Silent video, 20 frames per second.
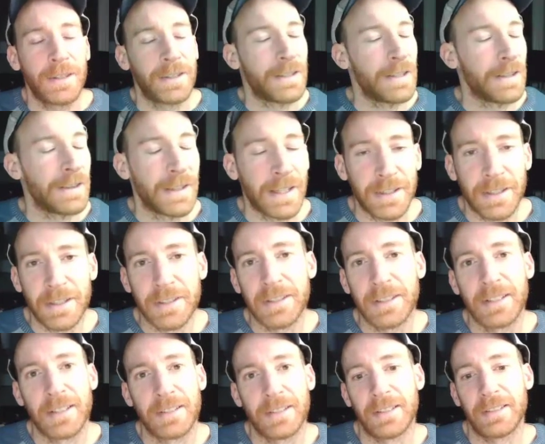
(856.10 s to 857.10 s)
That
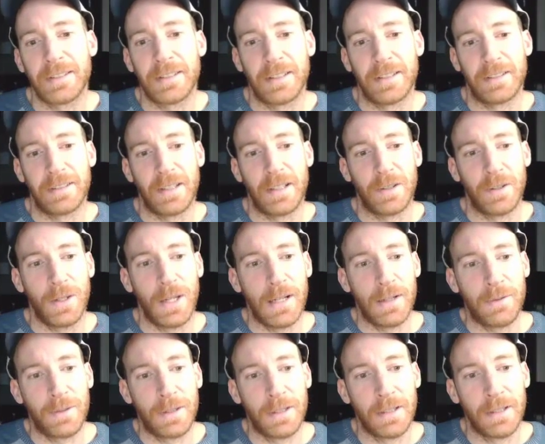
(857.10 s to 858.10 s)
doesn't exist in Excel. You
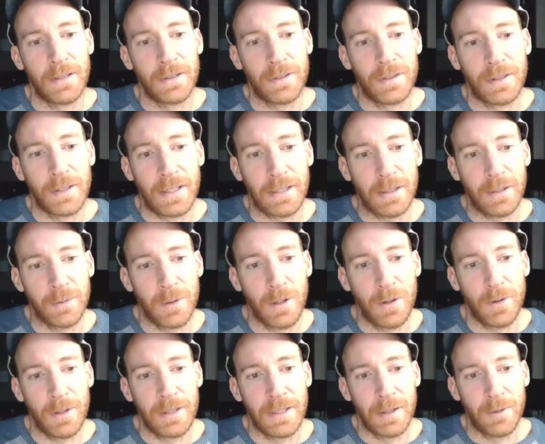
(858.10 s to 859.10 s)
have to select the
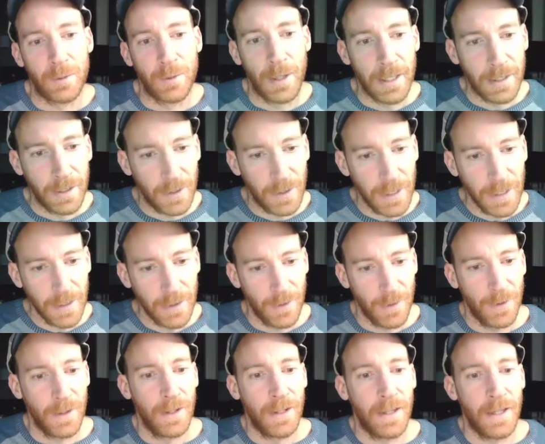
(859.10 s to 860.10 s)
row and then right click
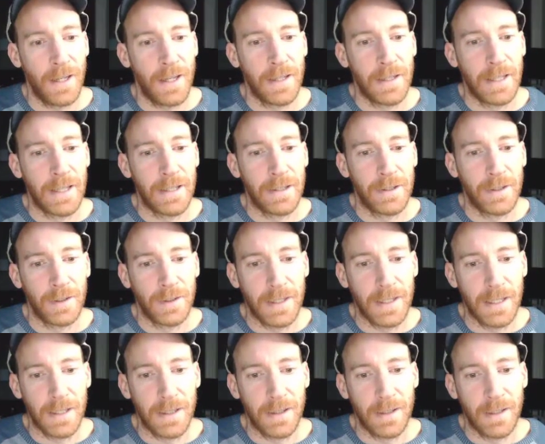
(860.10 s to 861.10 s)
and then
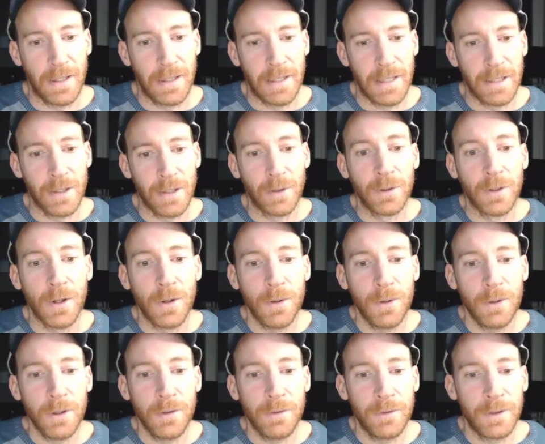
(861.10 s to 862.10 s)
delete. And then you'll know
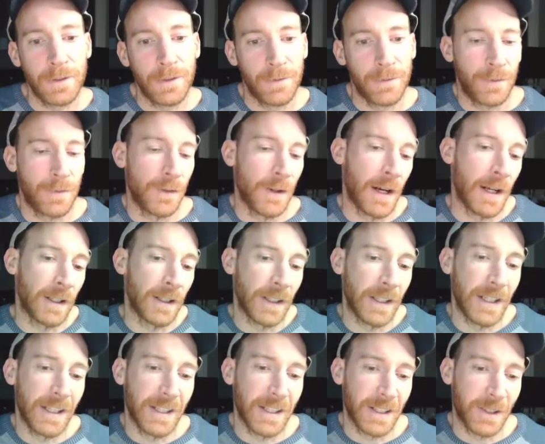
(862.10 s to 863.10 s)
you've
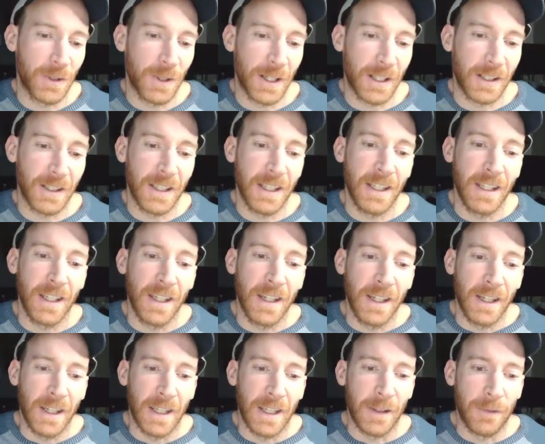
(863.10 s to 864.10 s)
highlighted it correctly
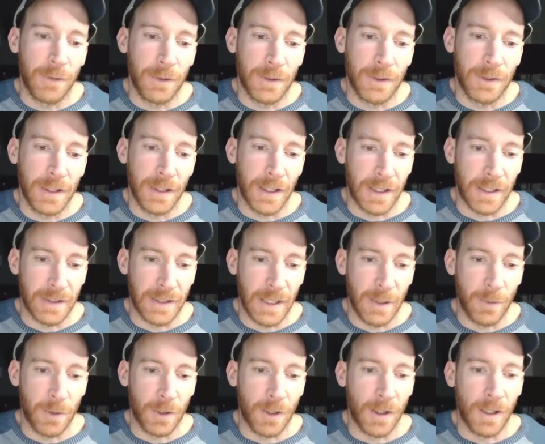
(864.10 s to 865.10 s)
if you see like a
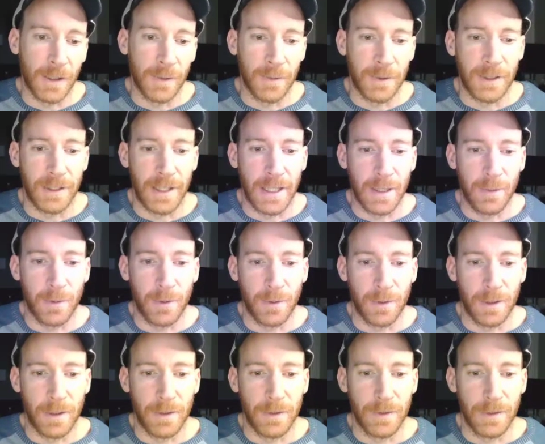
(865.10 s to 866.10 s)
table columns and table
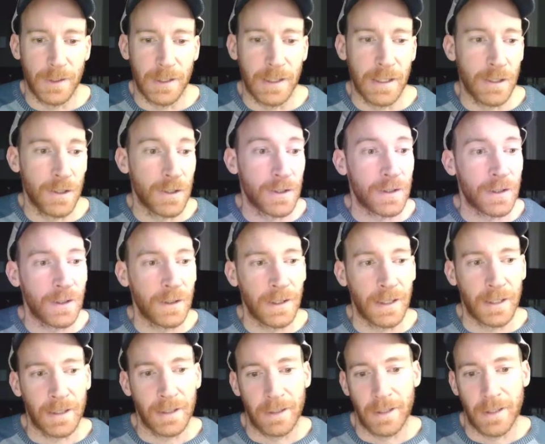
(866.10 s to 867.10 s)
rows. And then just
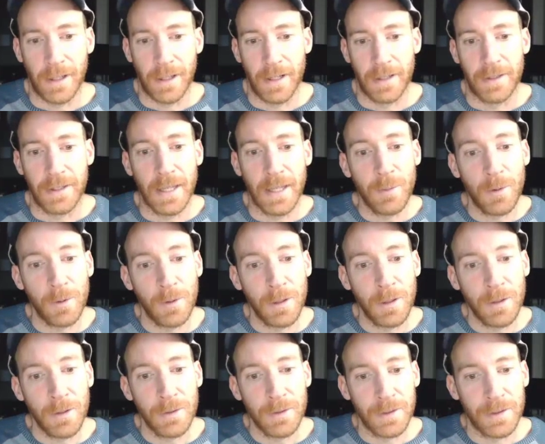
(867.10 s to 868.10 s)
click table
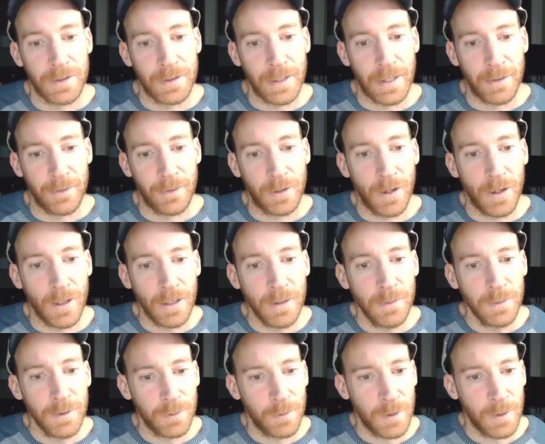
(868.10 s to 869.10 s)
rows instead of columns.